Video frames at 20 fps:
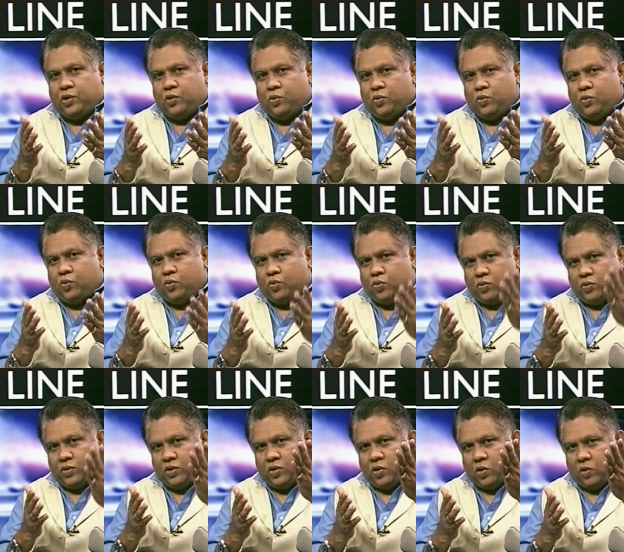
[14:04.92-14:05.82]
to
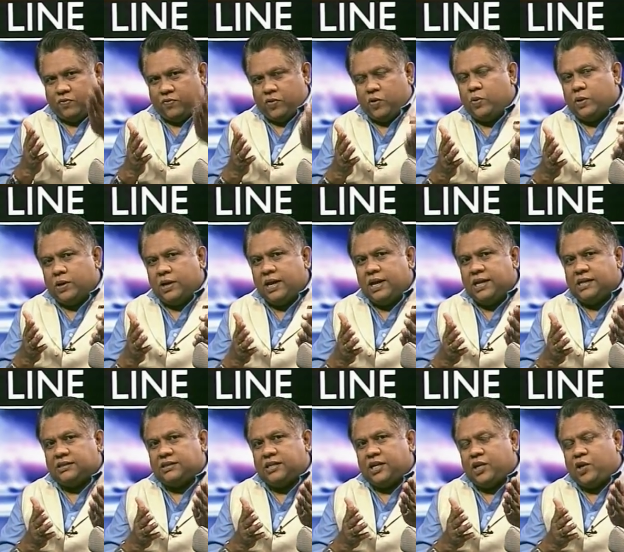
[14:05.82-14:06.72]
your viewer
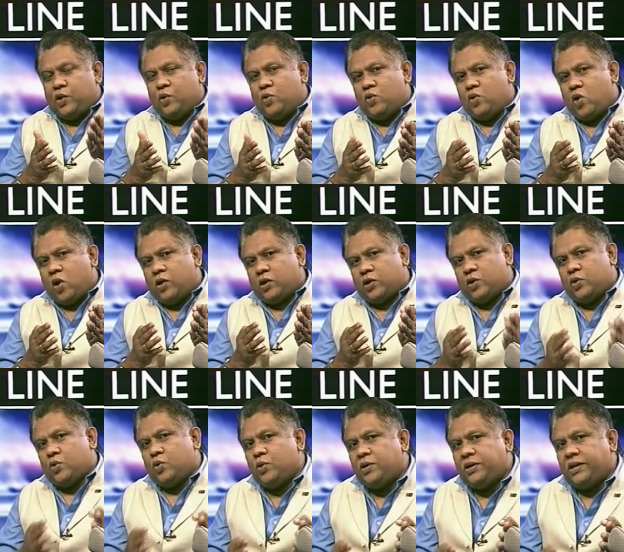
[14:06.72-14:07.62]
is did you not
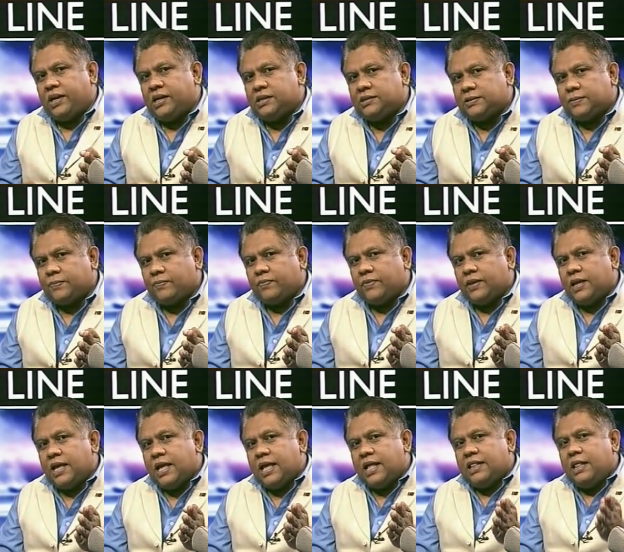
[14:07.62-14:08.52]
notice
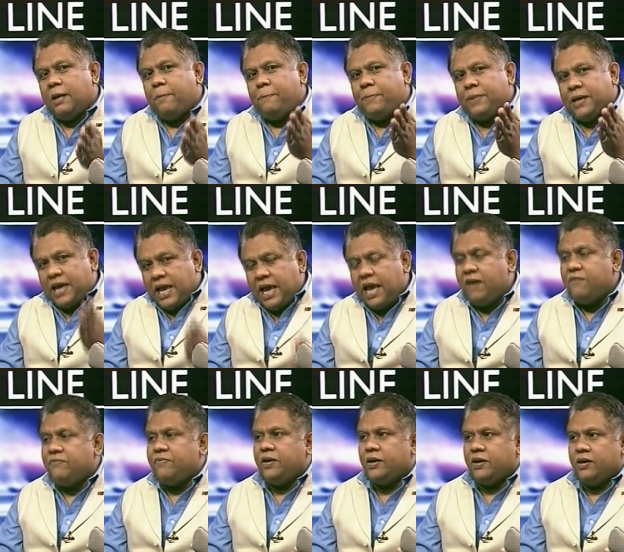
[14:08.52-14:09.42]
the
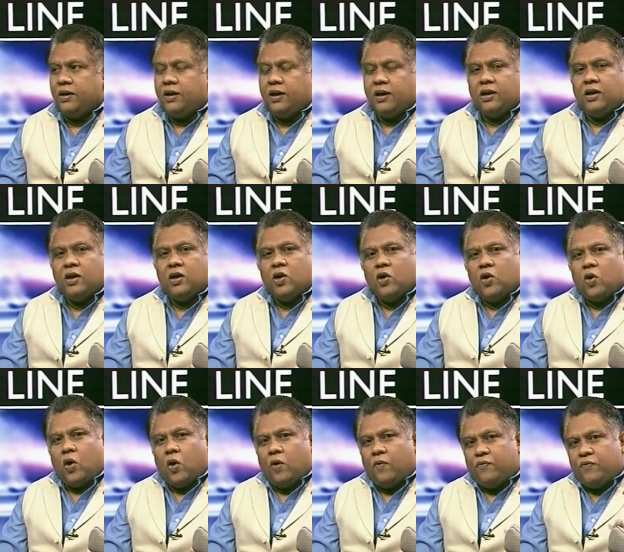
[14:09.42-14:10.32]
behavior
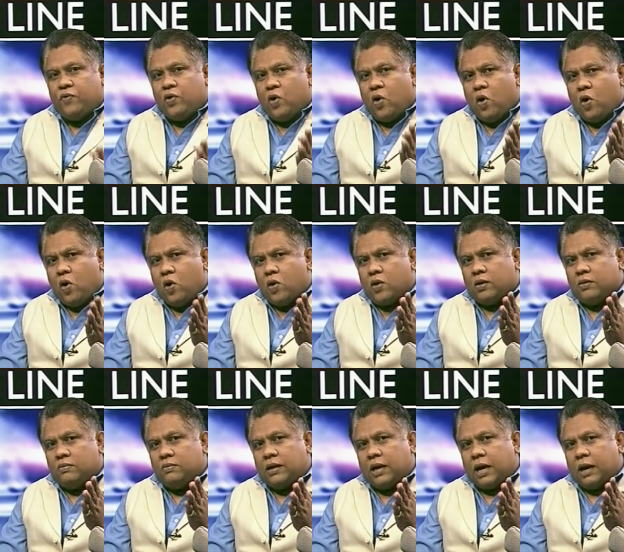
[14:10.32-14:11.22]
of
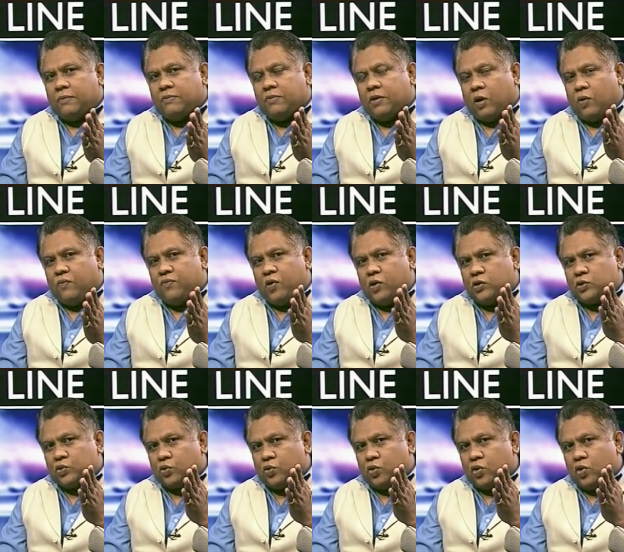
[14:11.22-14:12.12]
your, uh, of your
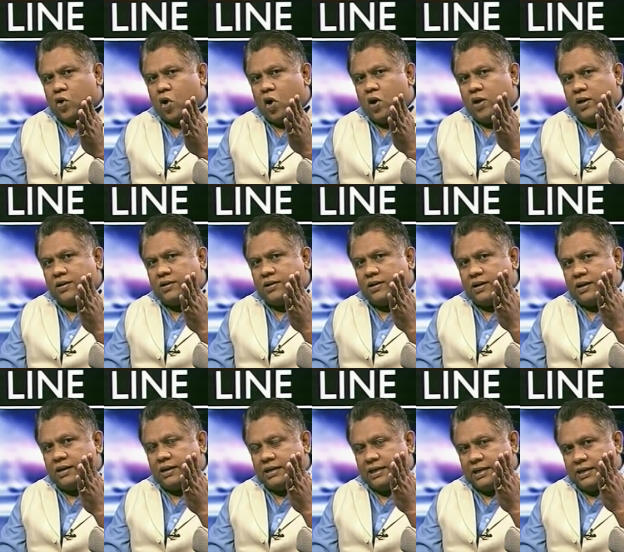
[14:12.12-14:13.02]
so-called
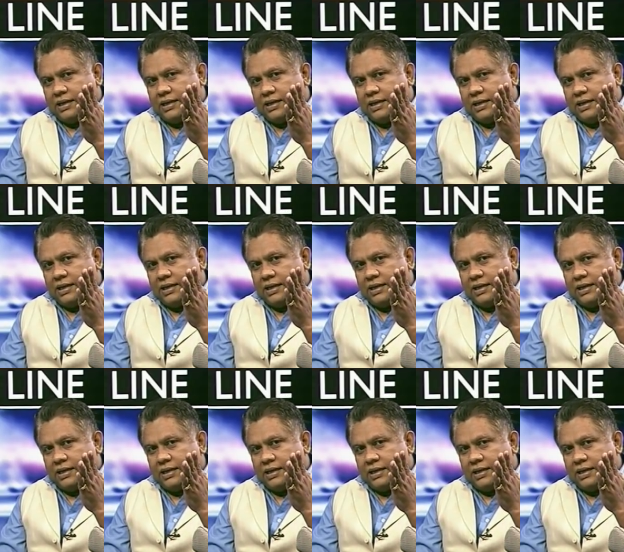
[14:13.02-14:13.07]
uh,